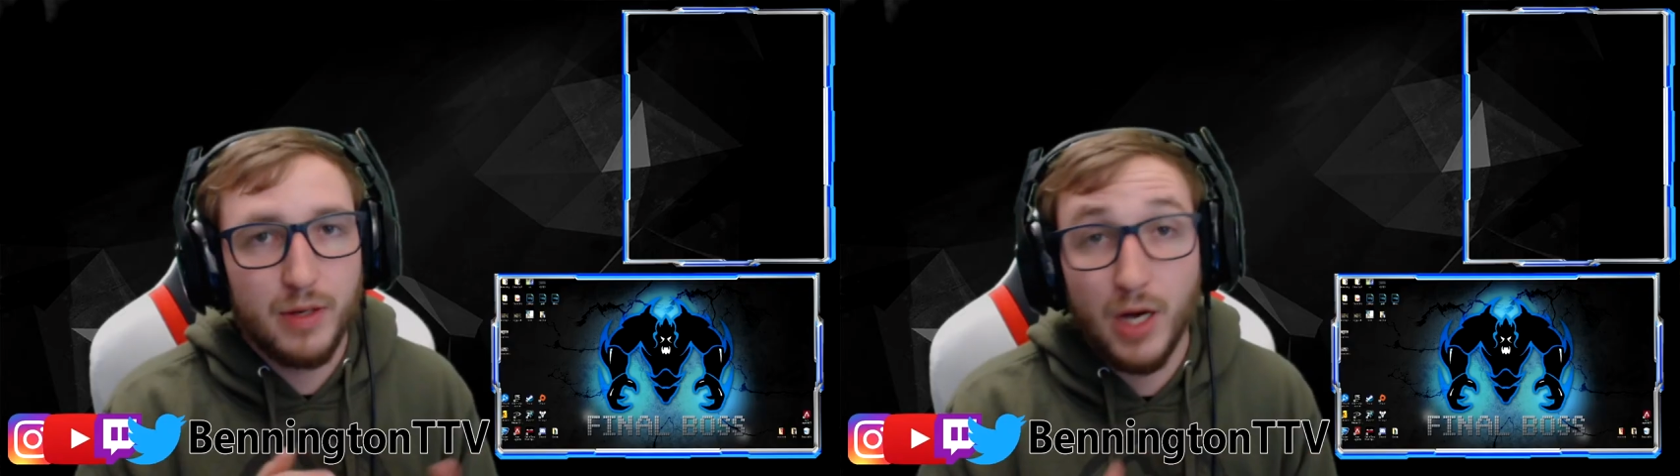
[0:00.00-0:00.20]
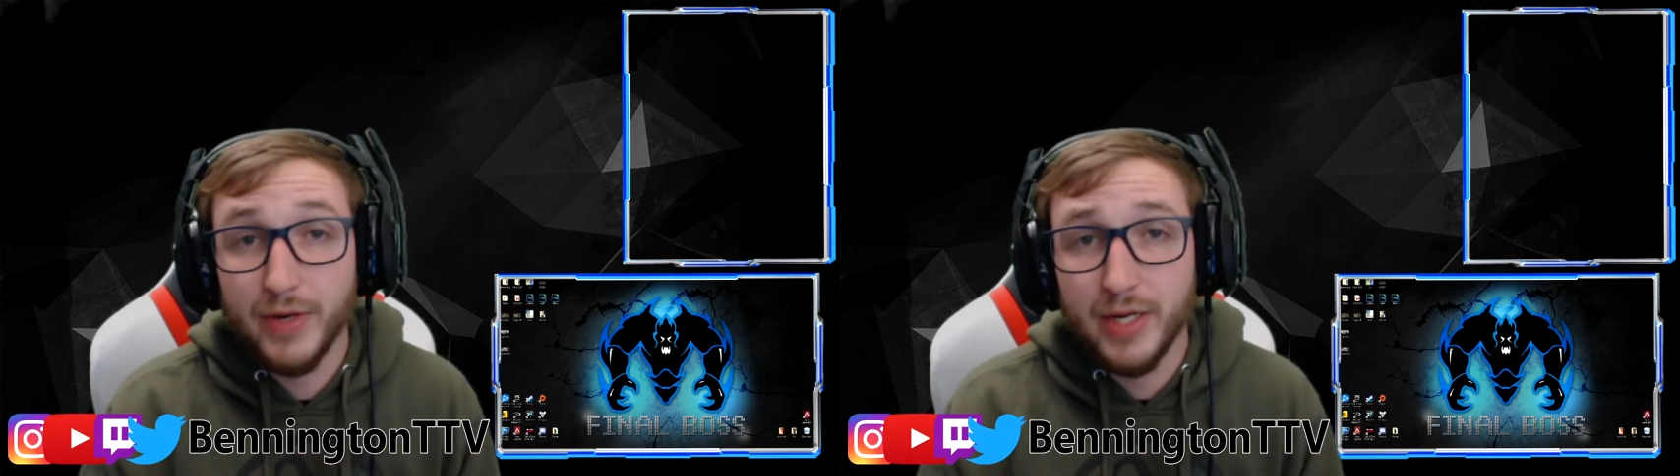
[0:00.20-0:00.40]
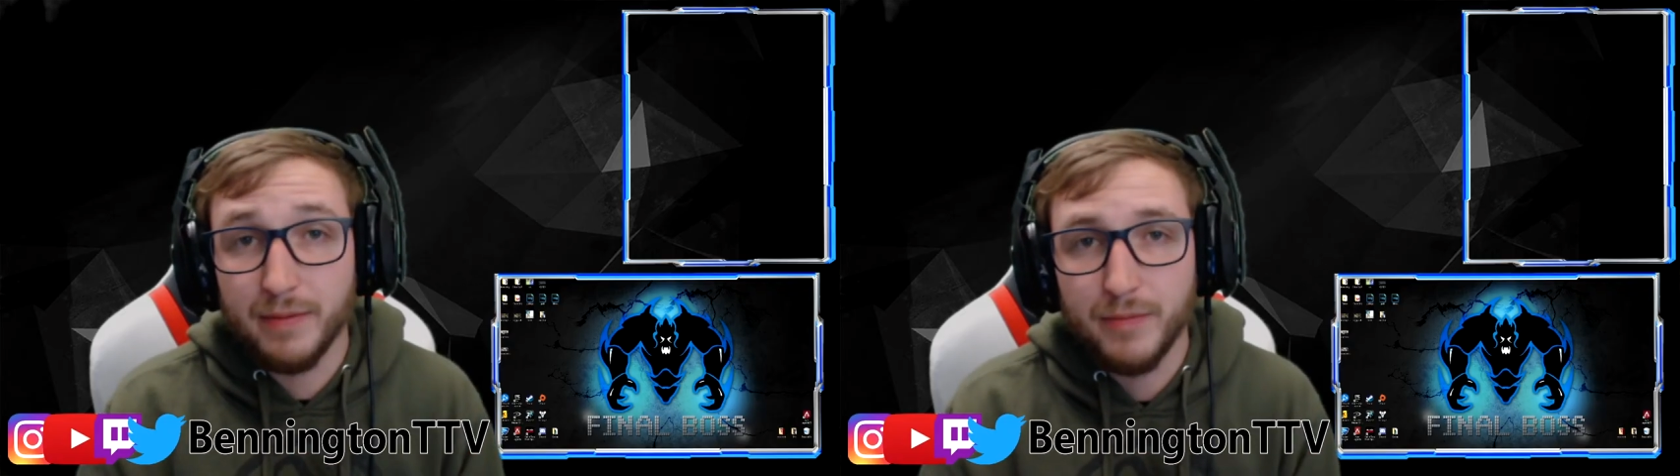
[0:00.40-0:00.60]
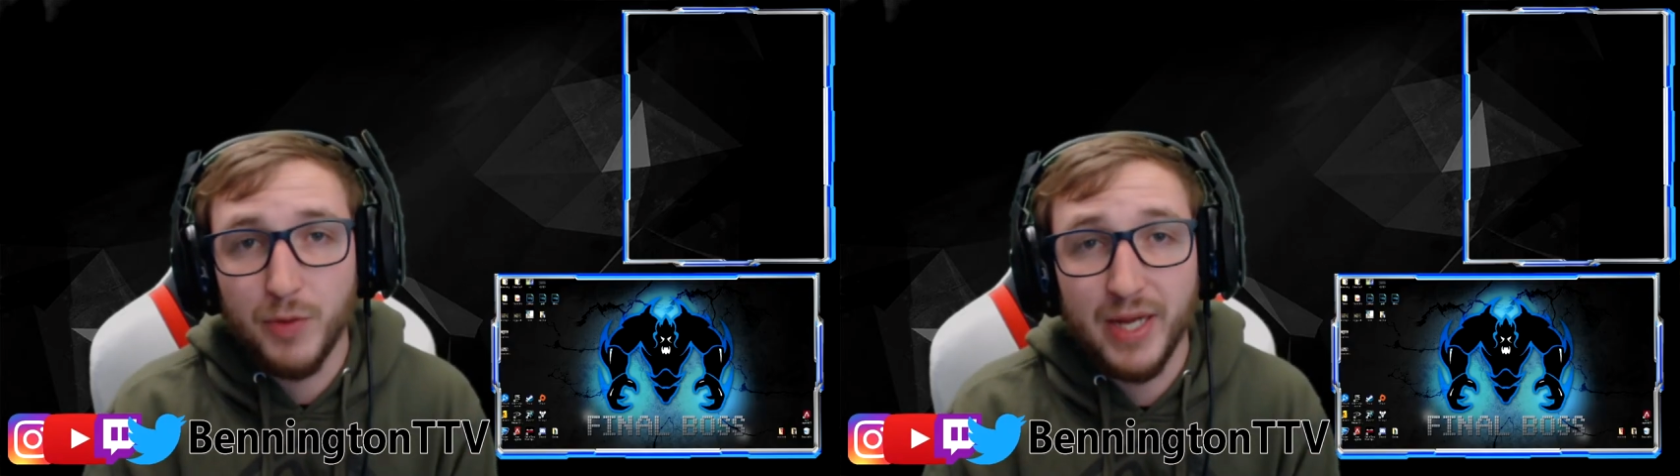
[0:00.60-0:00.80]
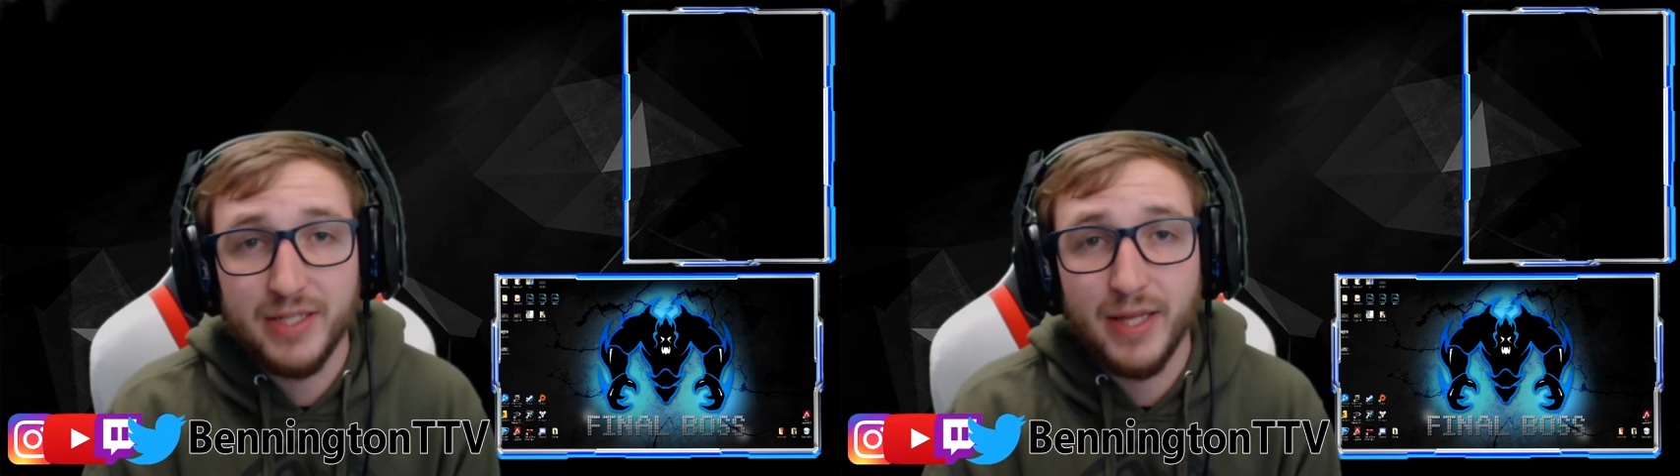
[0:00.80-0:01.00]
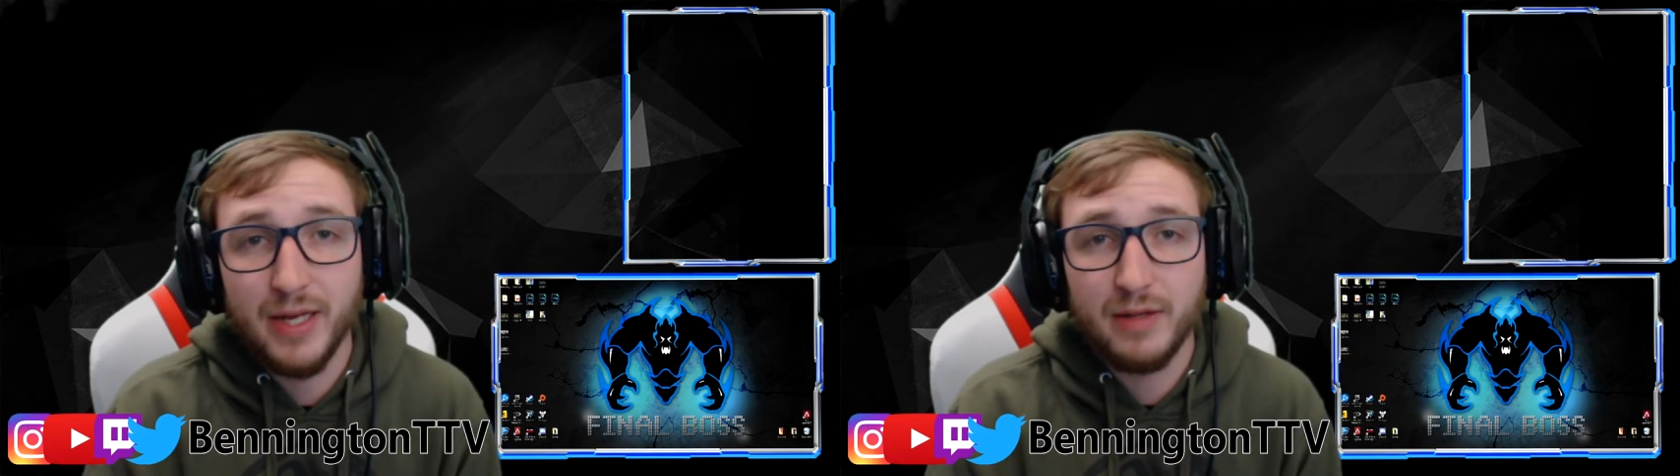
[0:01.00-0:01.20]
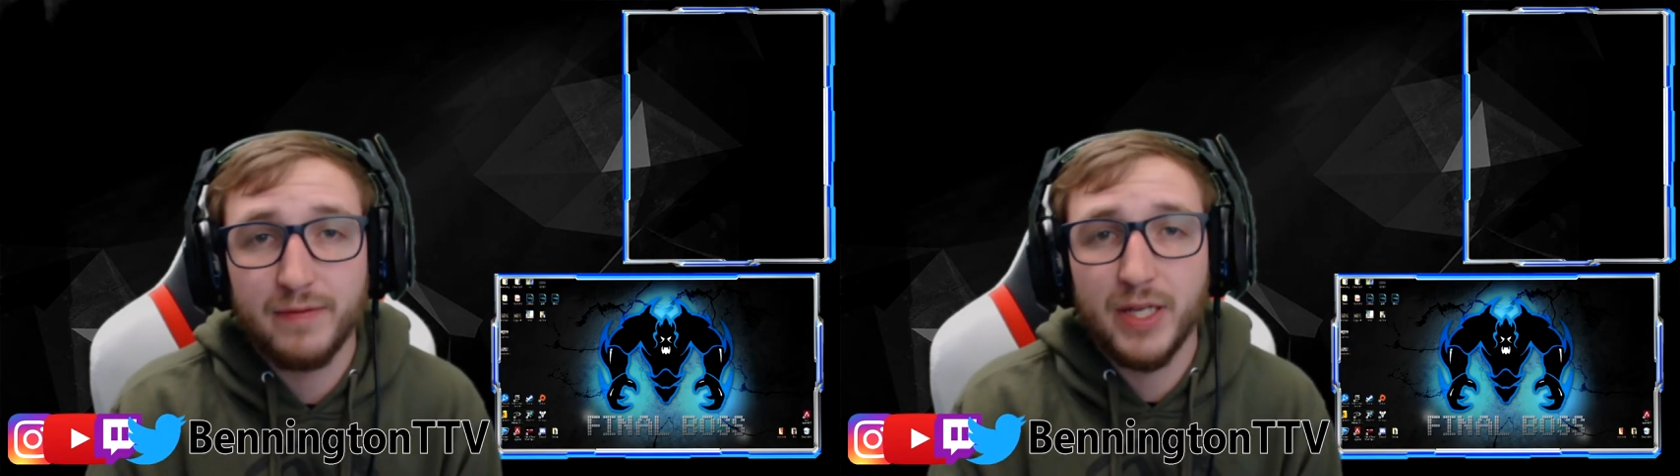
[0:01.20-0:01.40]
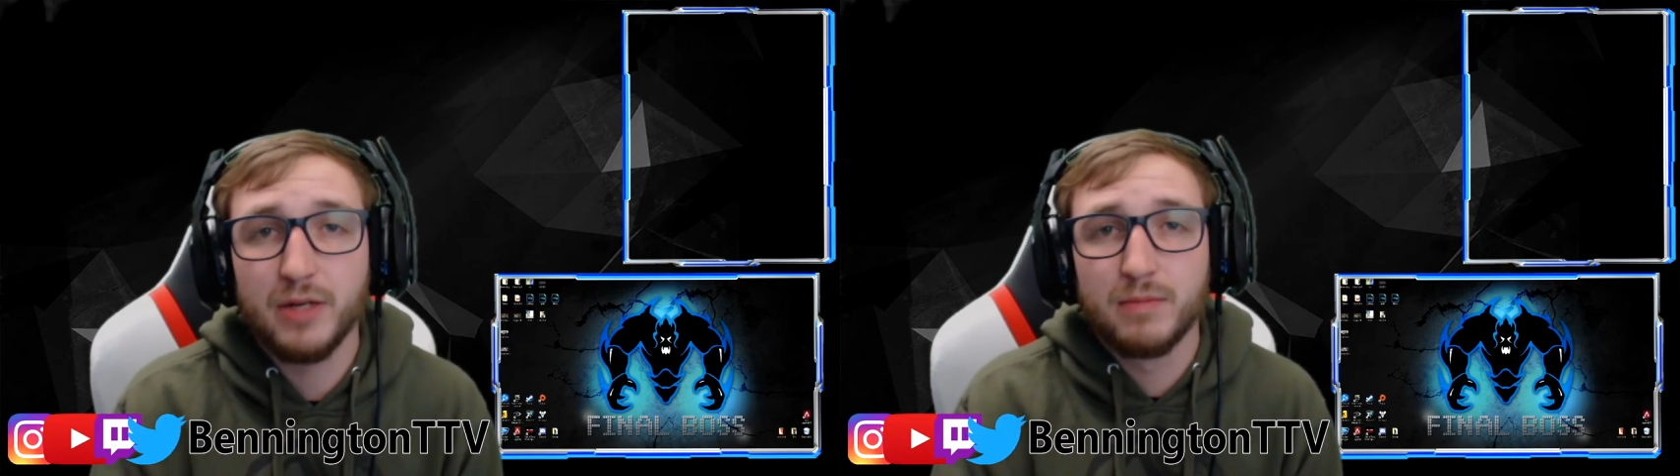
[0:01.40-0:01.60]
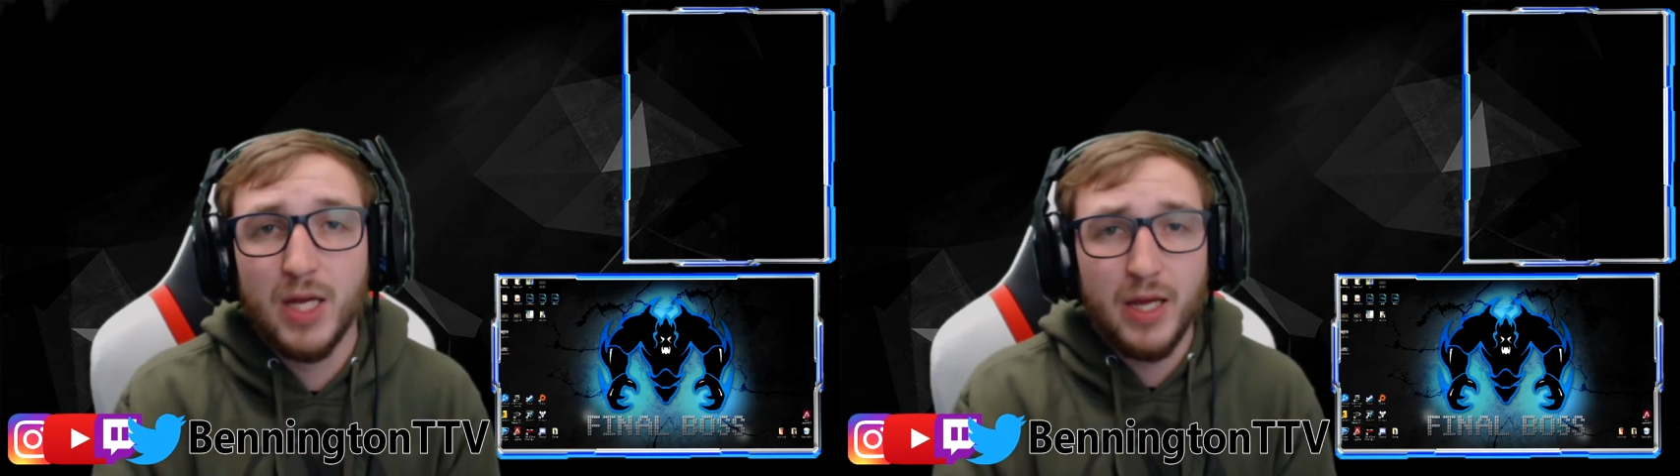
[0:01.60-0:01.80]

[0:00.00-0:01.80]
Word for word: Alright, you made it to the end of the video.